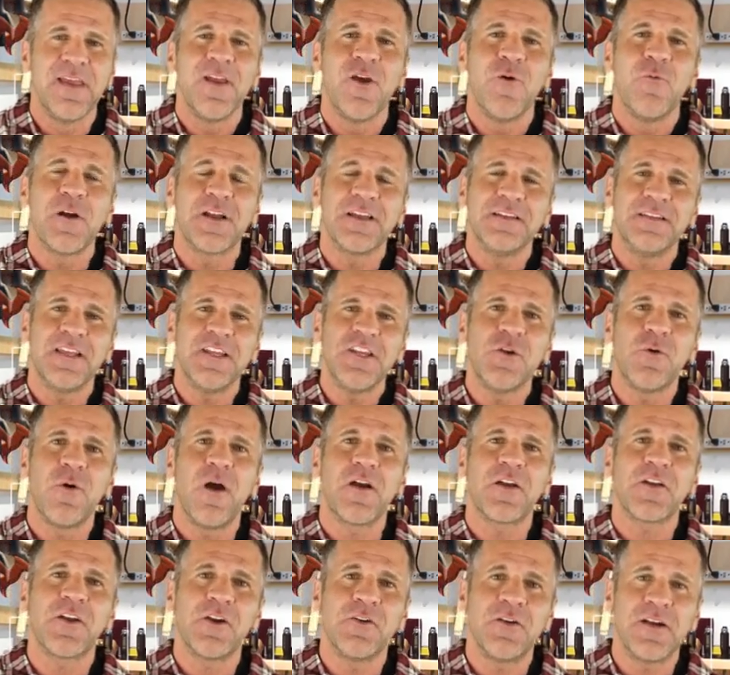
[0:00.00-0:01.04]
We'll continue our
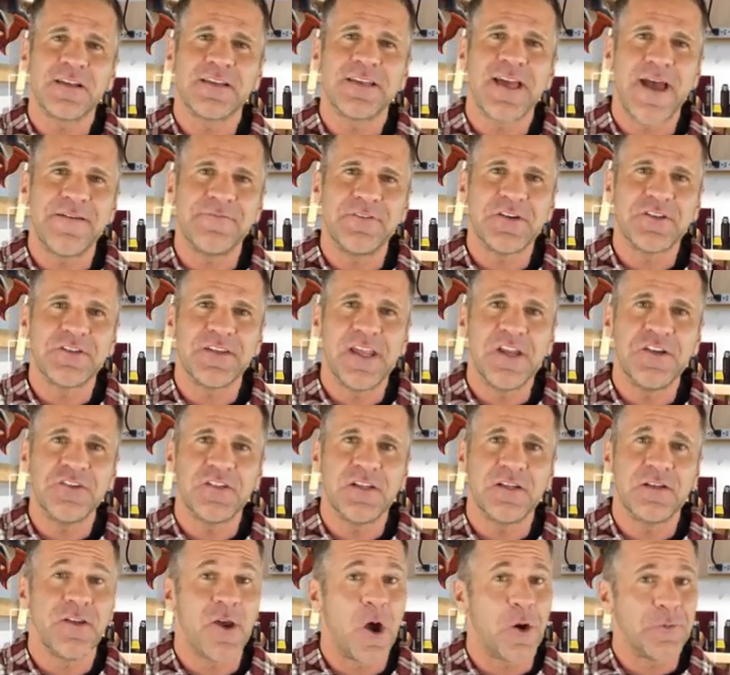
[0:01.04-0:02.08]
current
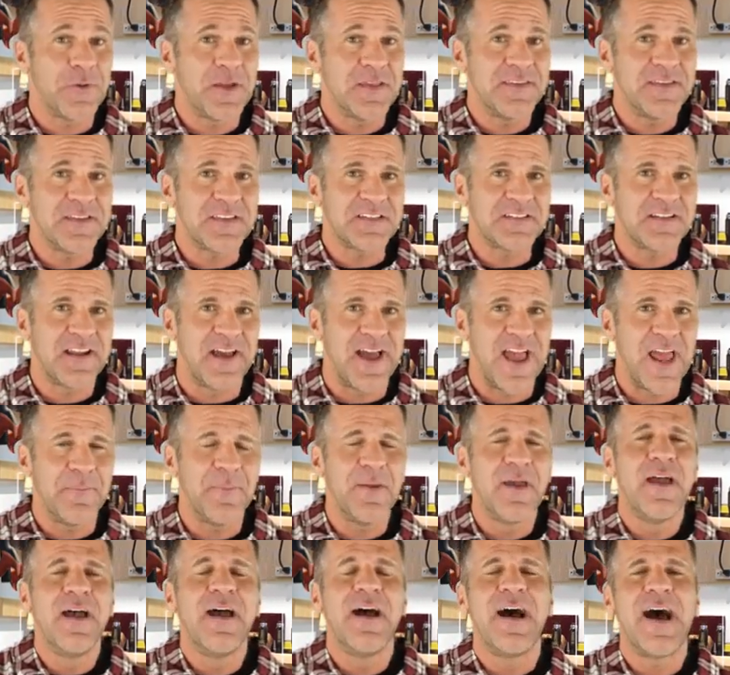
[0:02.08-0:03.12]
conversation, only this time
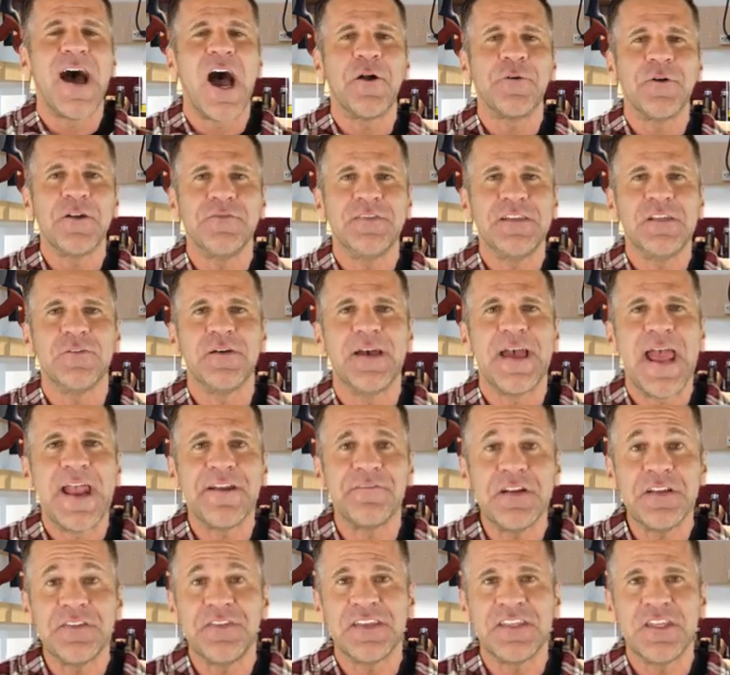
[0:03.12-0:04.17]
I'll reveal
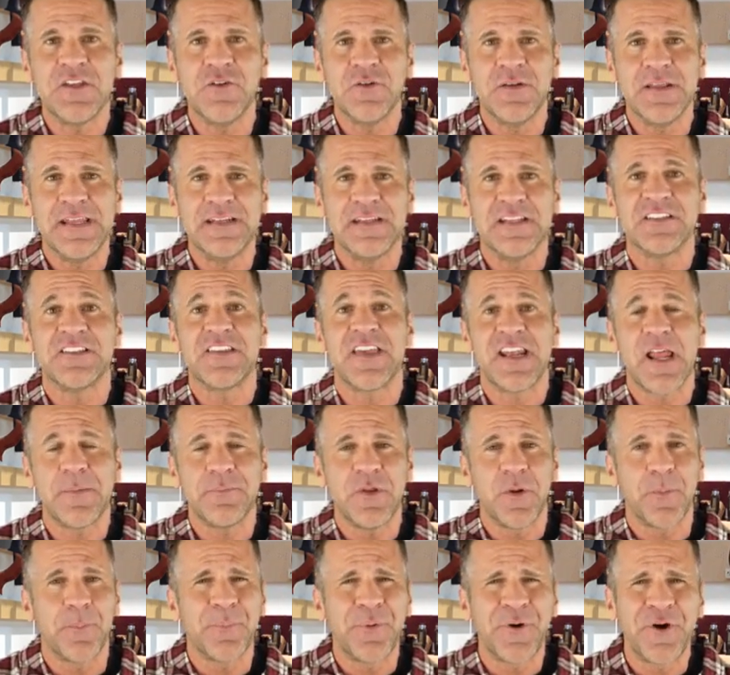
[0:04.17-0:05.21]
everything you need to set up
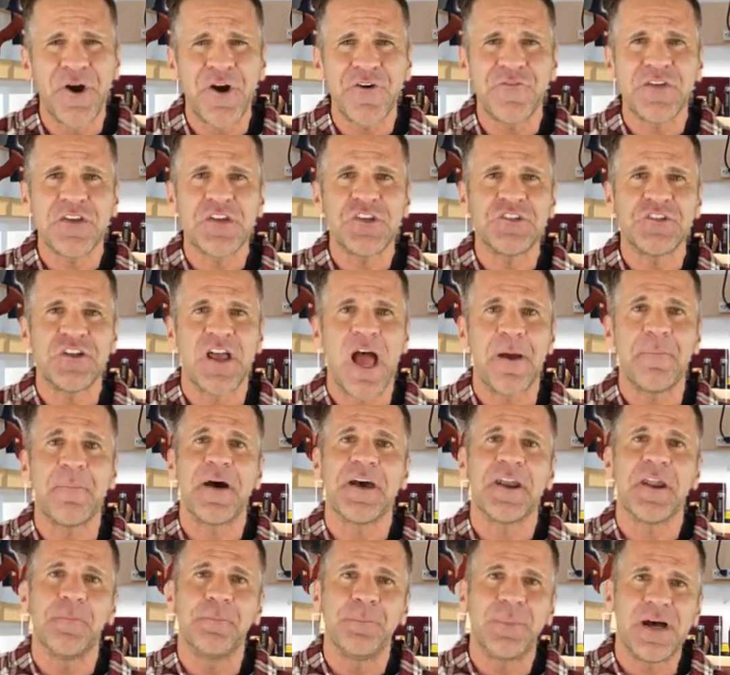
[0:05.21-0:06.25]
your perfect shop
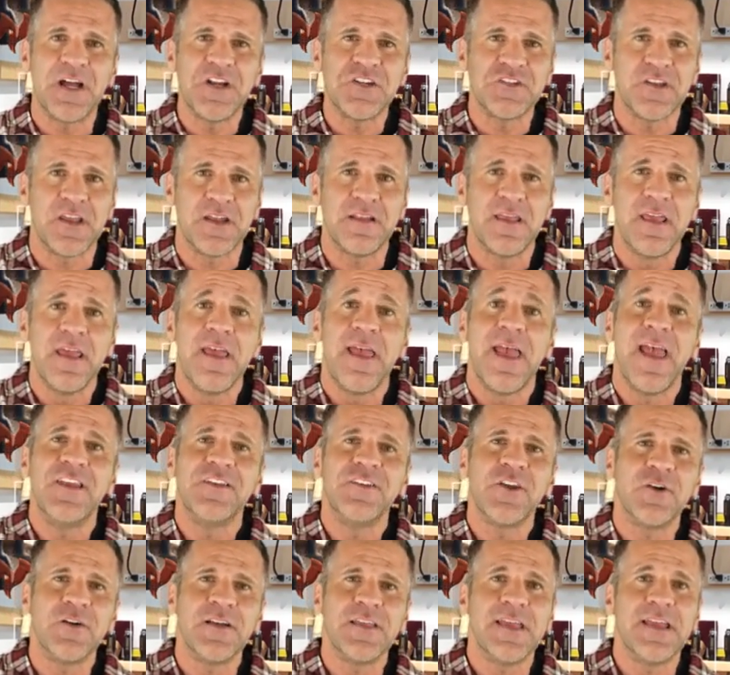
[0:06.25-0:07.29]
on a budget and
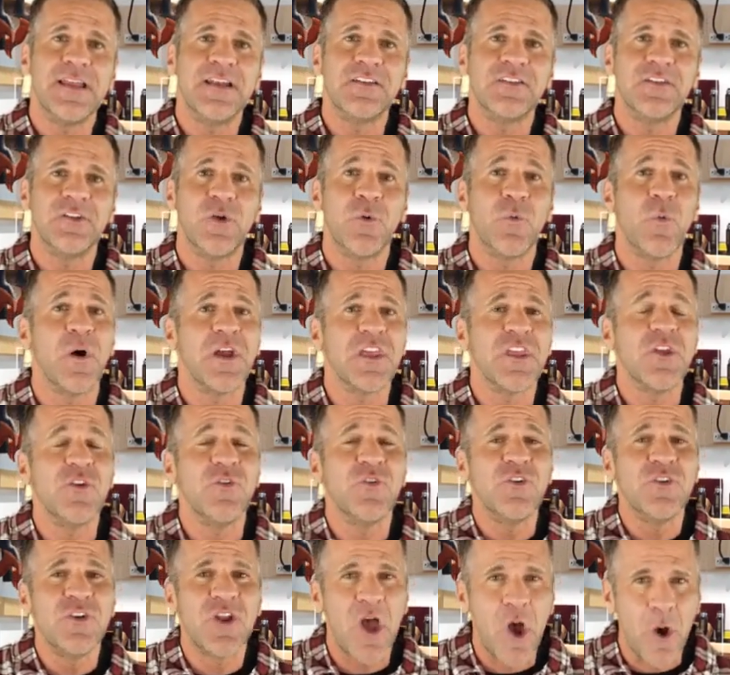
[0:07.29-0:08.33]
turn it into what you
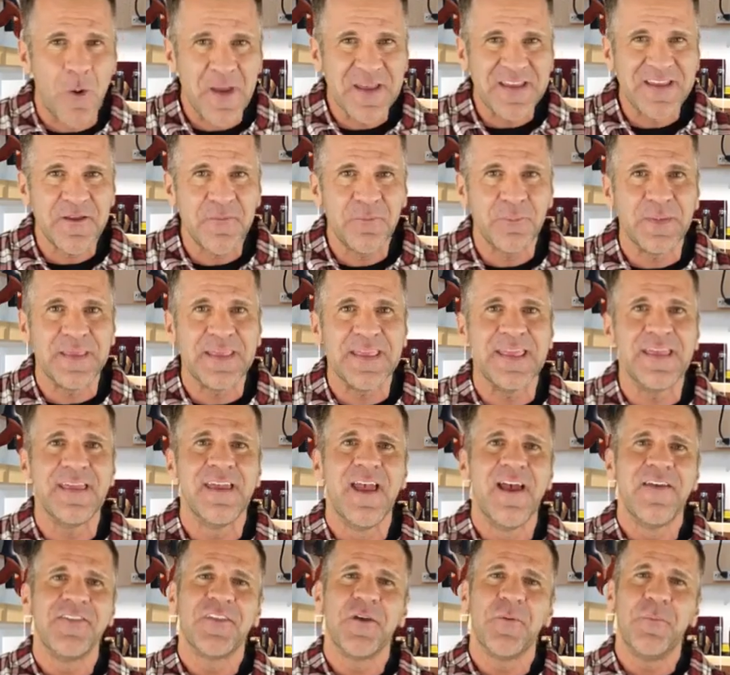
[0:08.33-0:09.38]
know it can be,
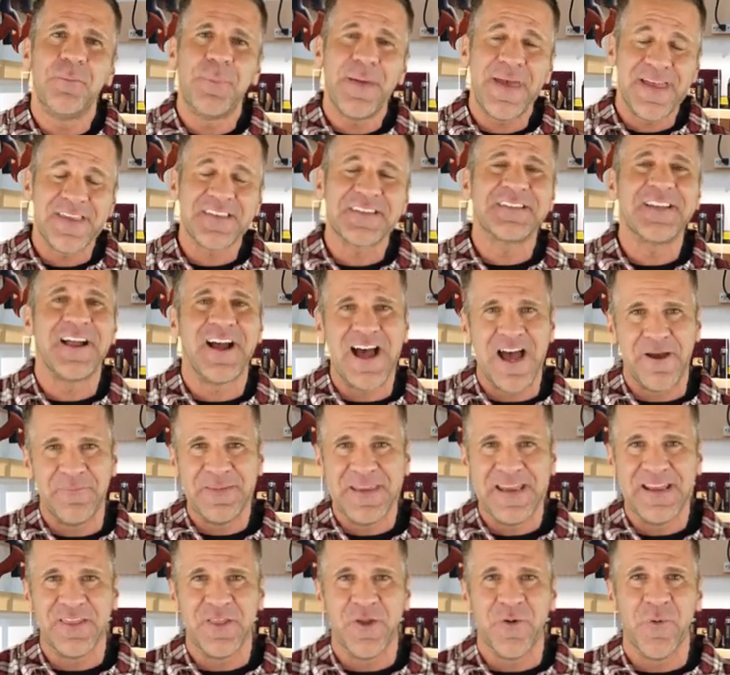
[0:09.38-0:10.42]
the best
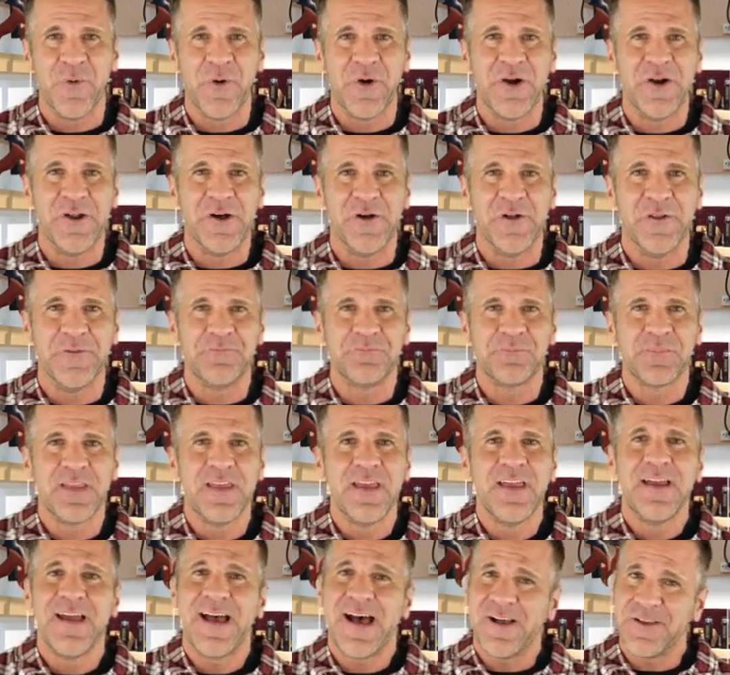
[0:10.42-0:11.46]
hobby in the world.
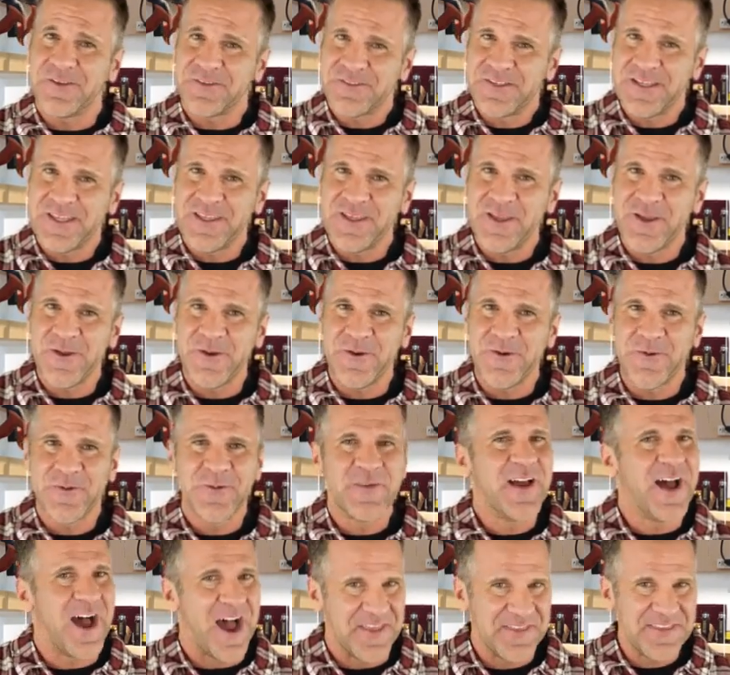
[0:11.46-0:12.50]
I'll see you
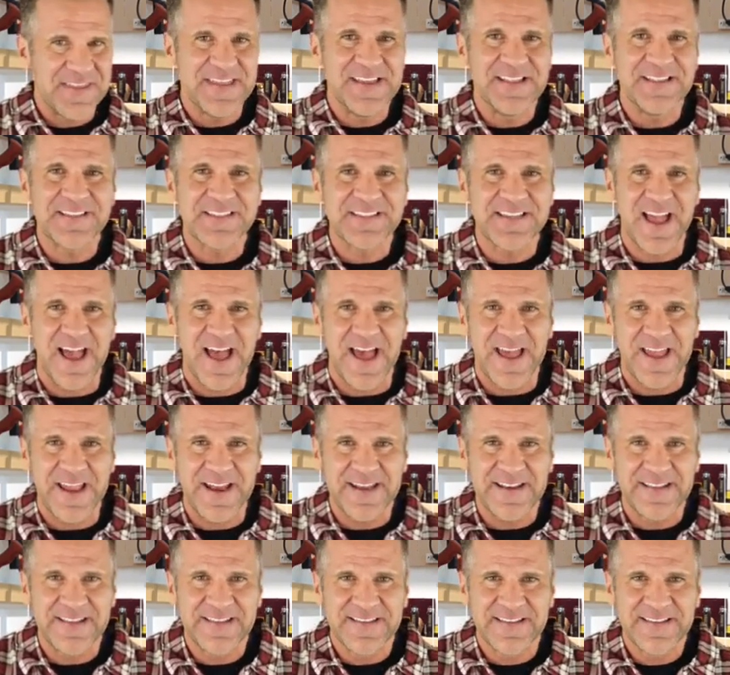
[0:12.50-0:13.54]
on the
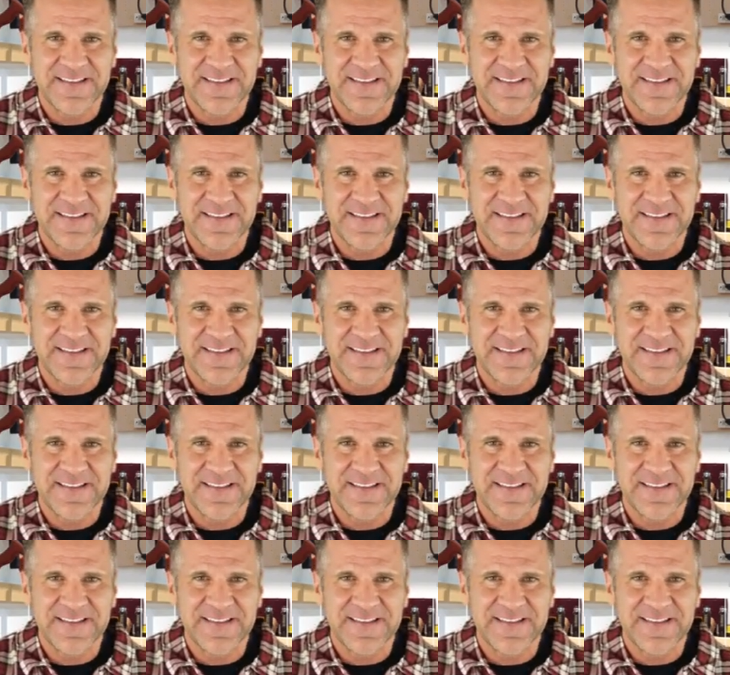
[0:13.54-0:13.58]
inside.